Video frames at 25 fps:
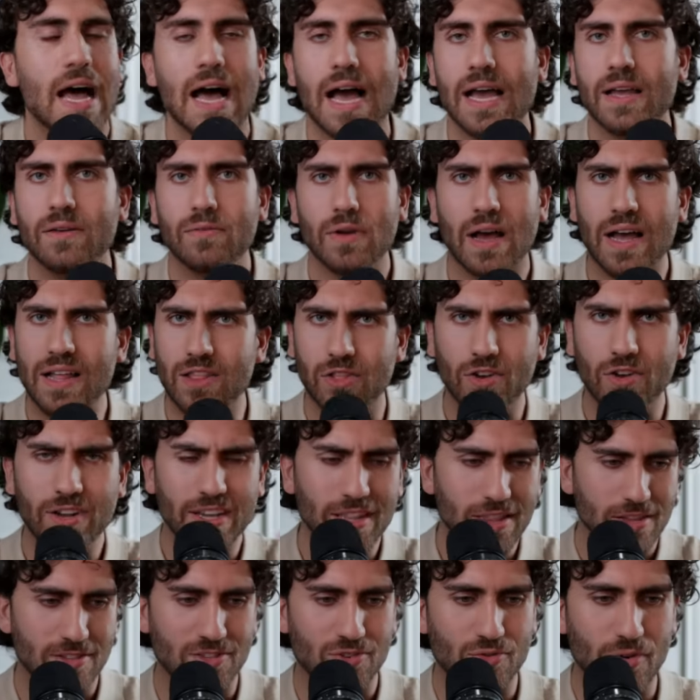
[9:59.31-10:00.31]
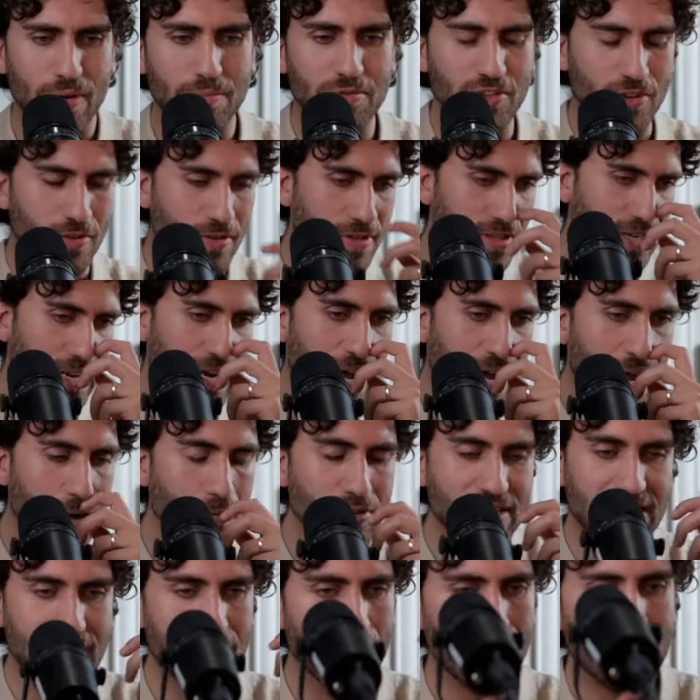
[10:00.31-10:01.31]
I, I look at the scriptures, and I
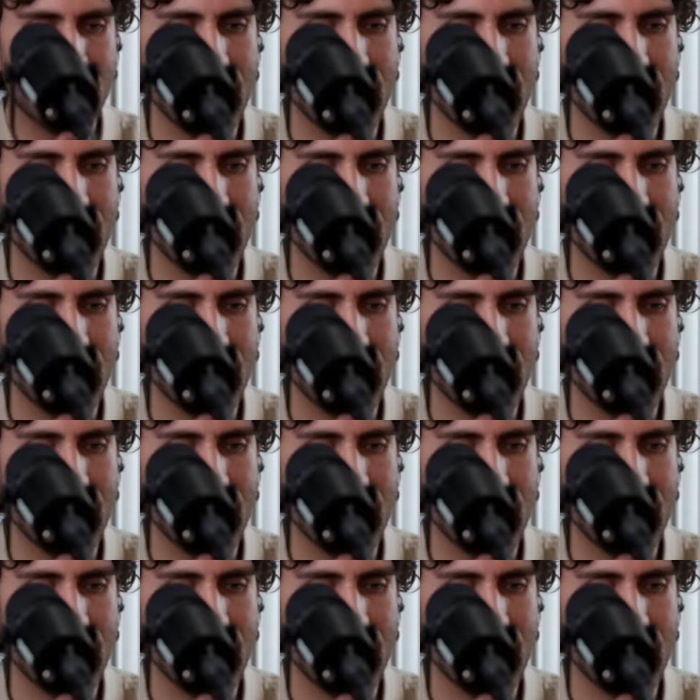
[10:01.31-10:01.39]
was